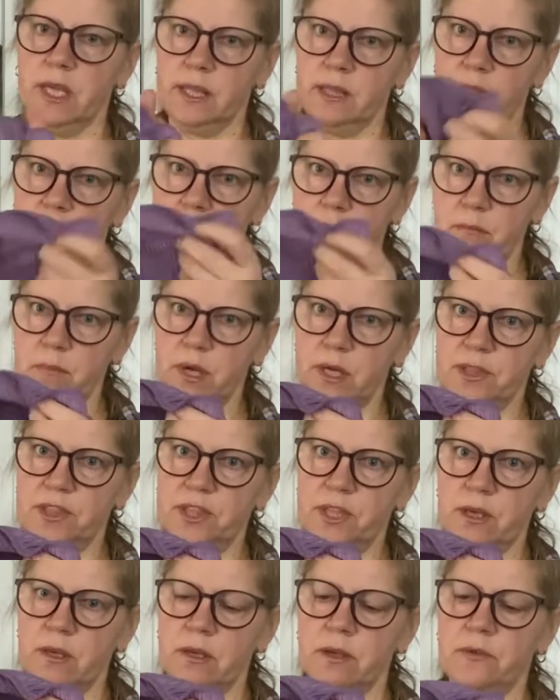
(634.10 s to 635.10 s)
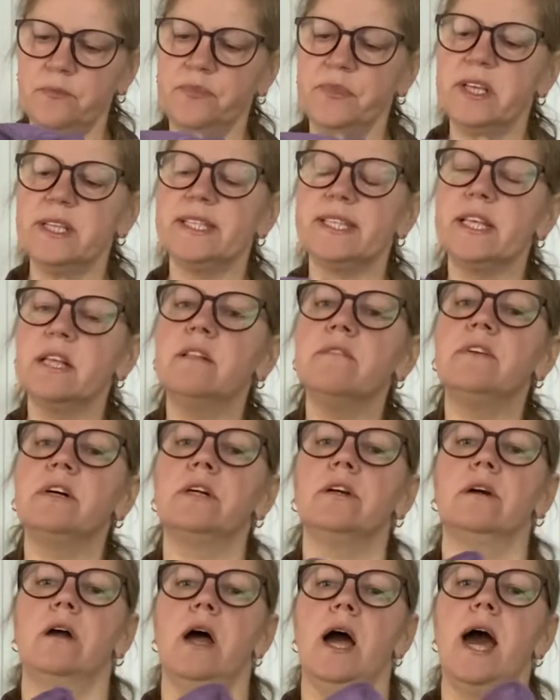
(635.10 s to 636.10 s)
them the
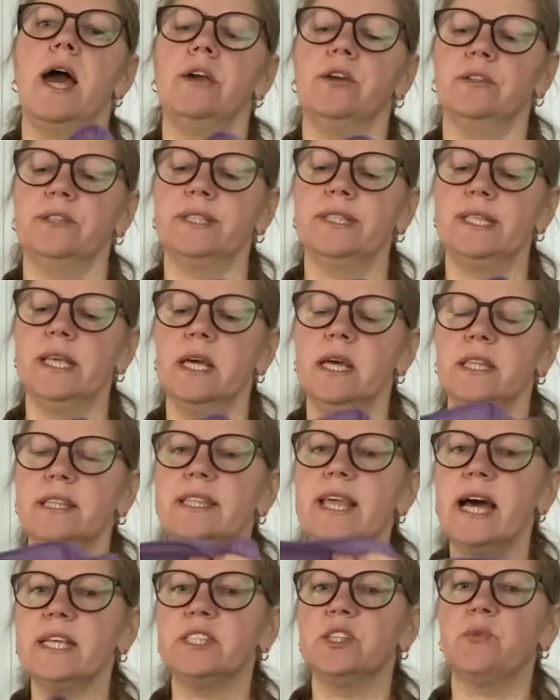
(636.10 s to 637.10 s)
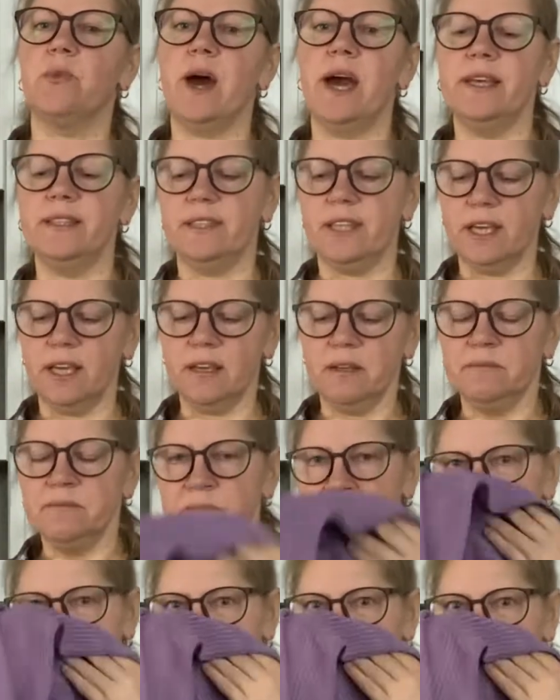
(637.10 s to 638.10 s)
silver ions. That's why they
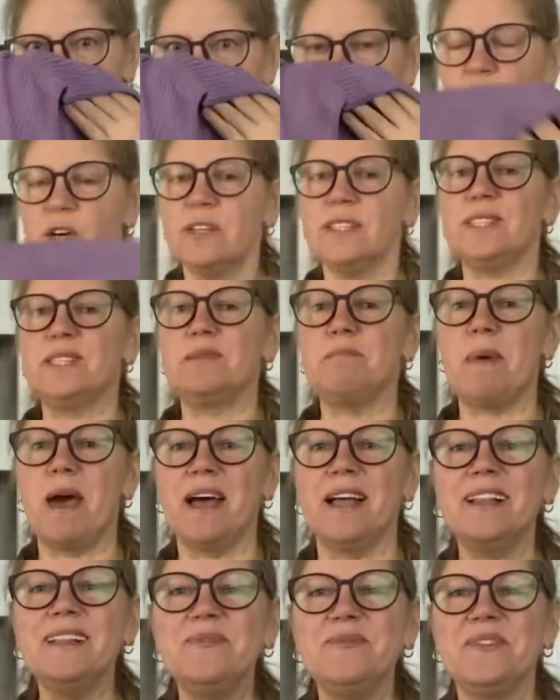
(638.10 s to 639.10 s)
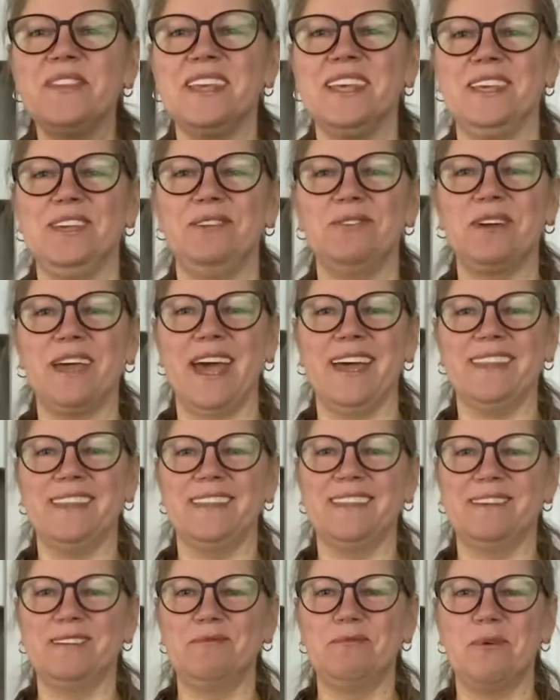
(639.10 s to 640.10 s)
don't smell. You
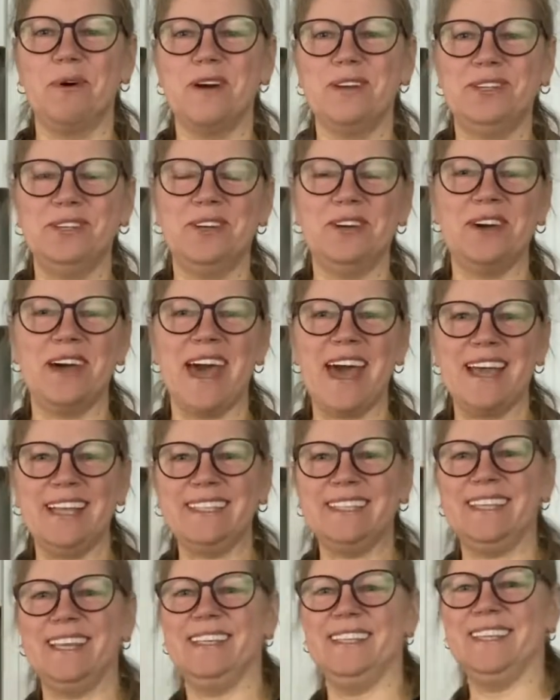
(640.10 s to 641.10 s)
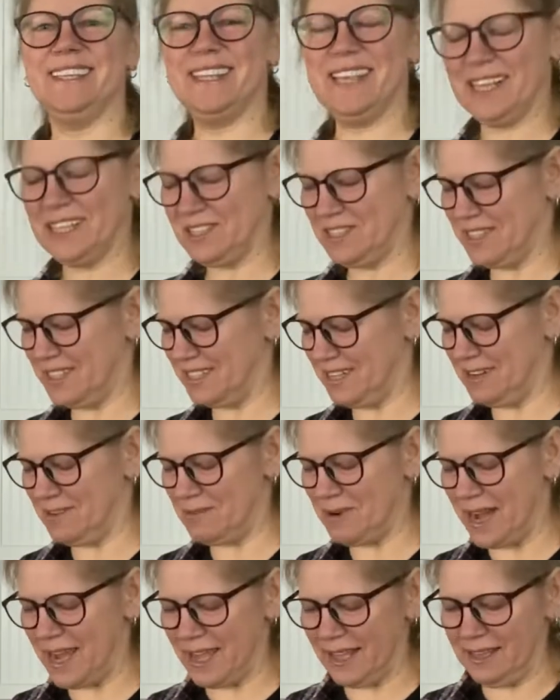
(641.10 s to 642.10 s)
can wash your hands, and it takes a
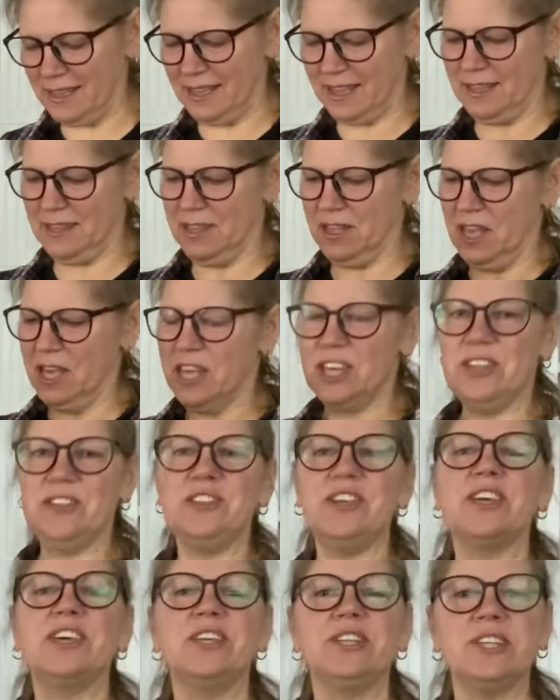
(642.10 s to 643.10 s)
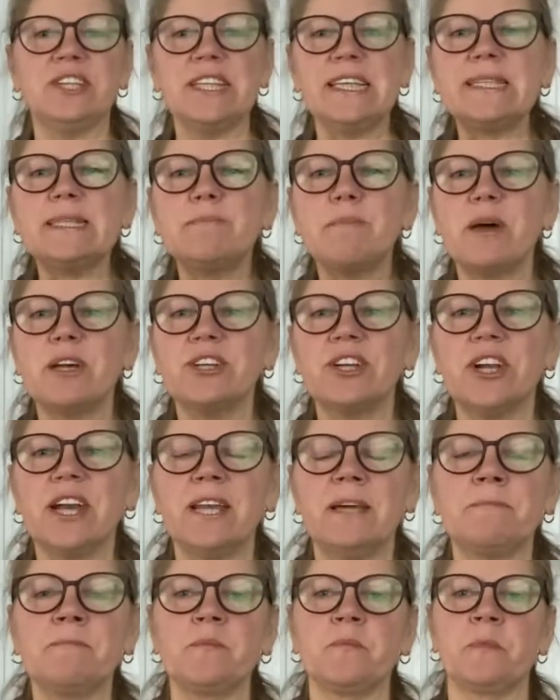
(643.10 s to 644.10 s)
while, and in the kitchen
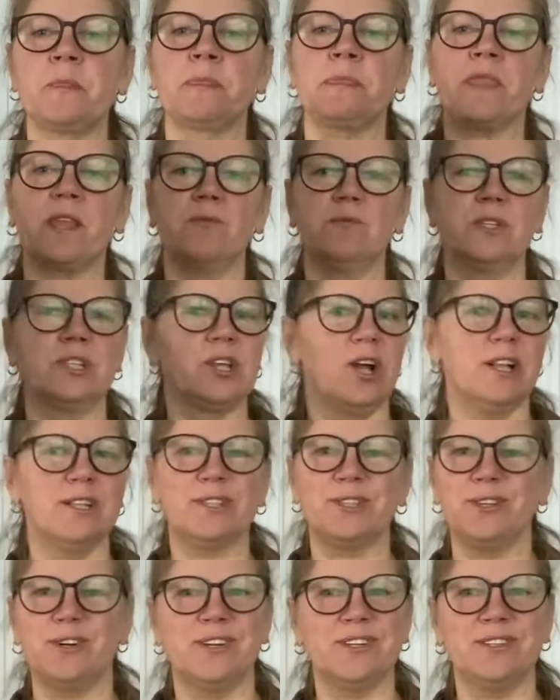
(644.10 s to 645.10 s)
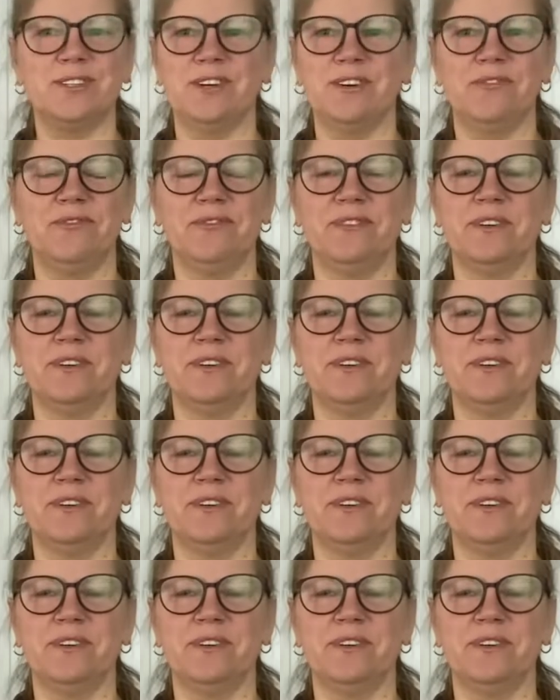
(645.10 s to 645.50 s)
especially, with all sort of